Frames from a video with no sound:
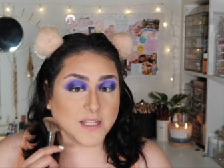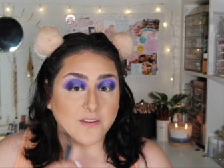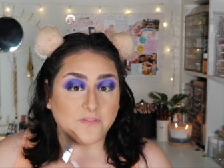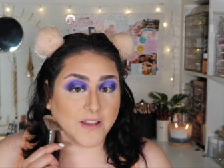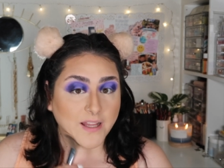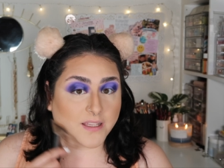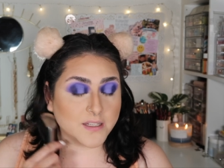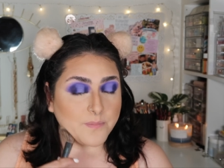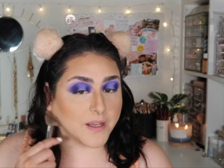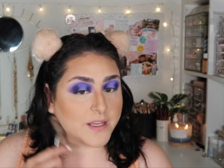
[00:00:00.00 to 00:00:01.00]

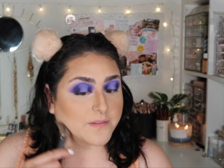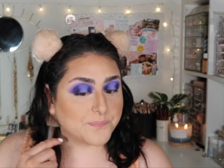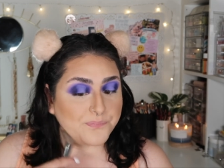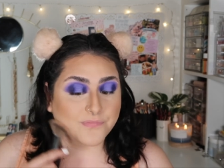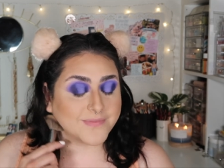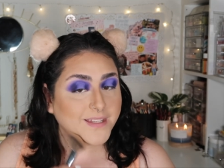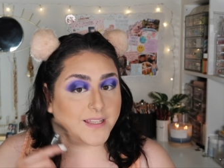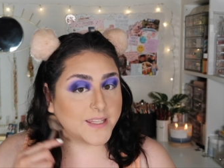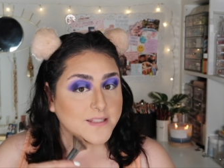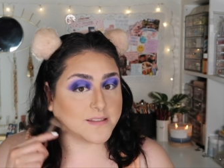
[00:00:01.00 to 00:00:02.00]
invalid but
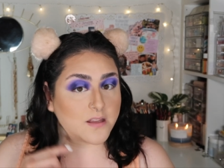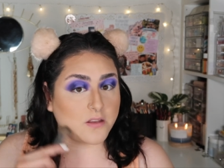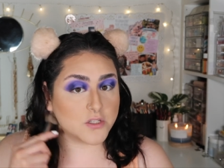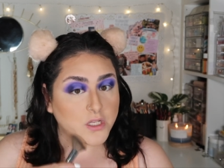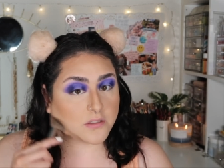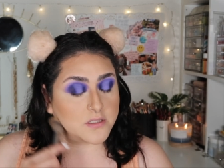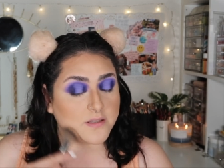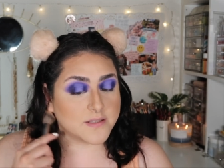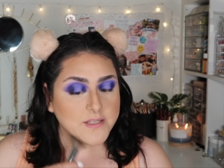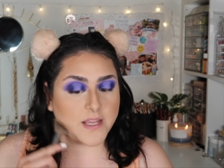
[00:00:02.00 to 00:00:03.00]
he's still in jail to
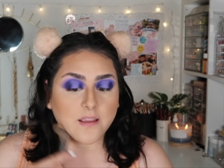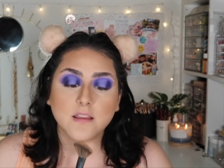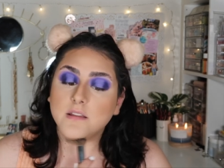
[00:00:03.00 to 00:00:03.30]
this day